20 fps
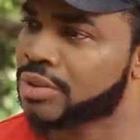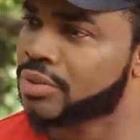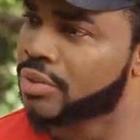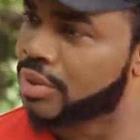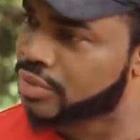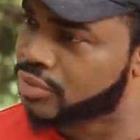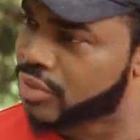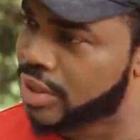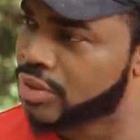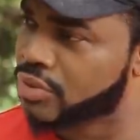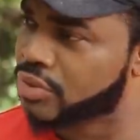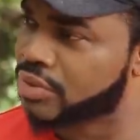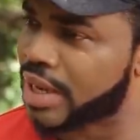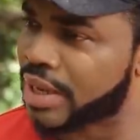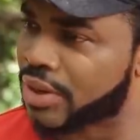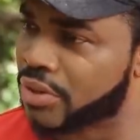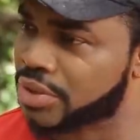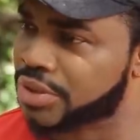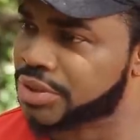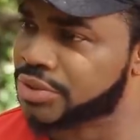Do I look
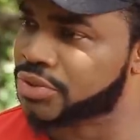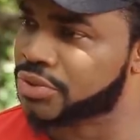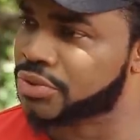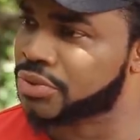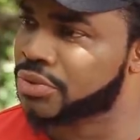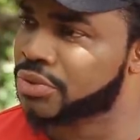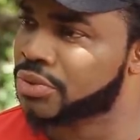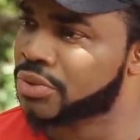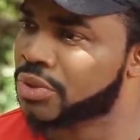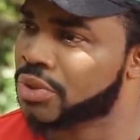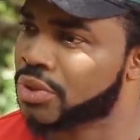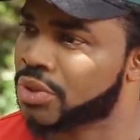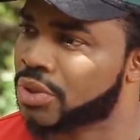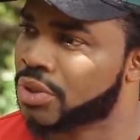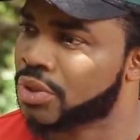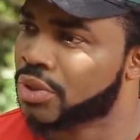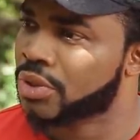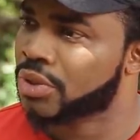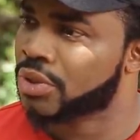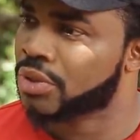like honey to you?
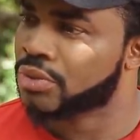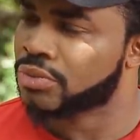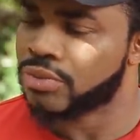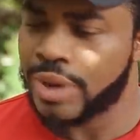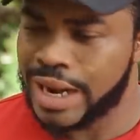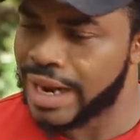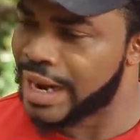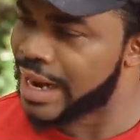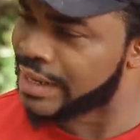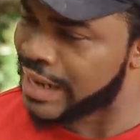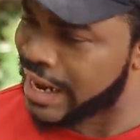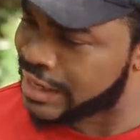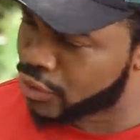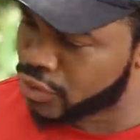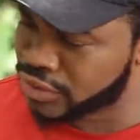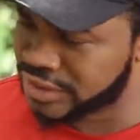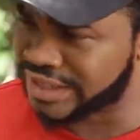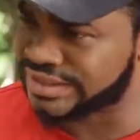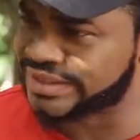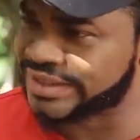I
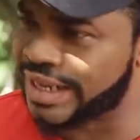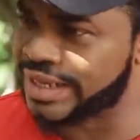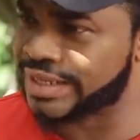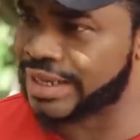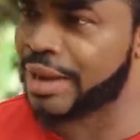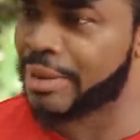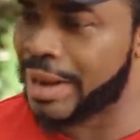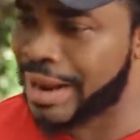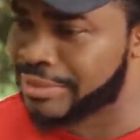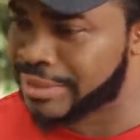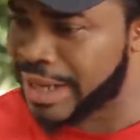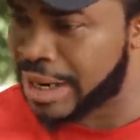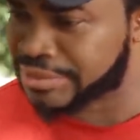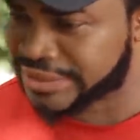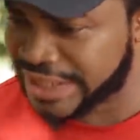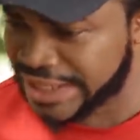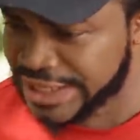don't understand. I'm